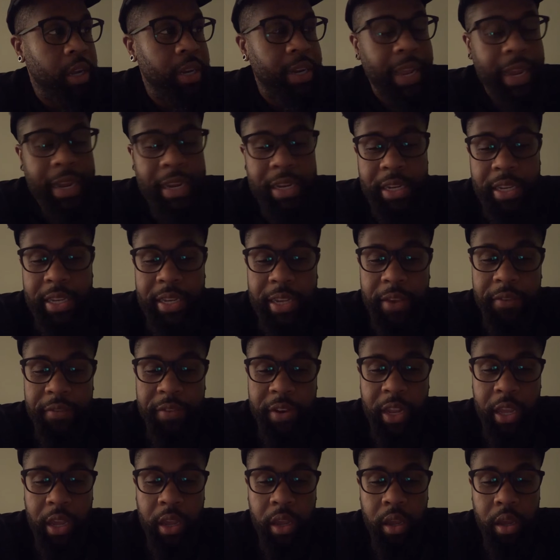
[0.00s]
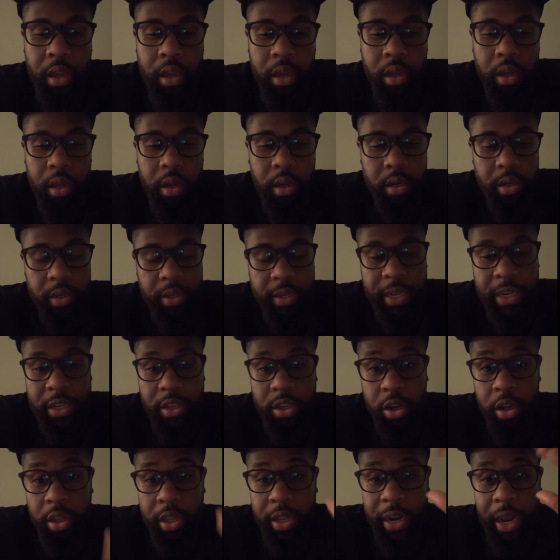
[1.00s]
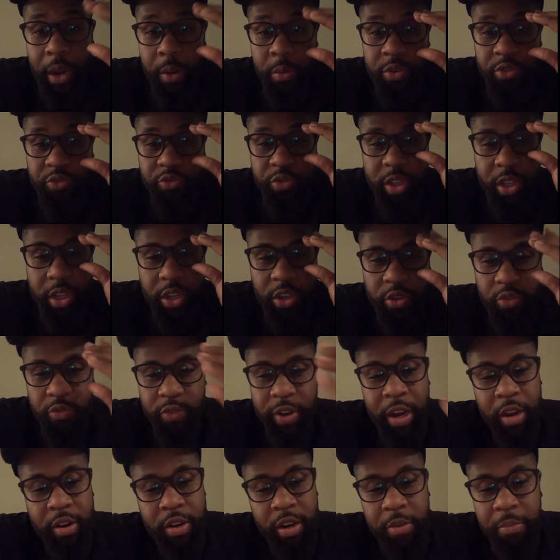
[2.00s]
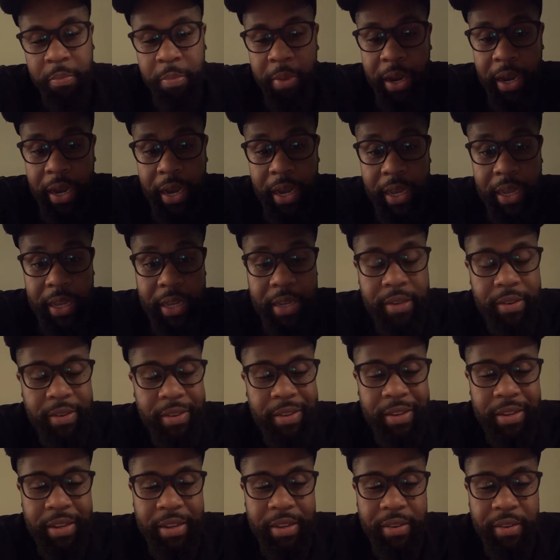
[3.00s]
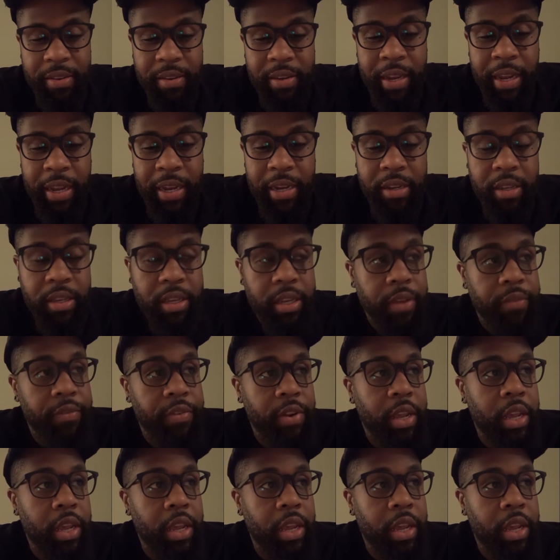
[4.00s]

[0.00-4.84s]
negativity, because that's all that I was really surrounded by is negativity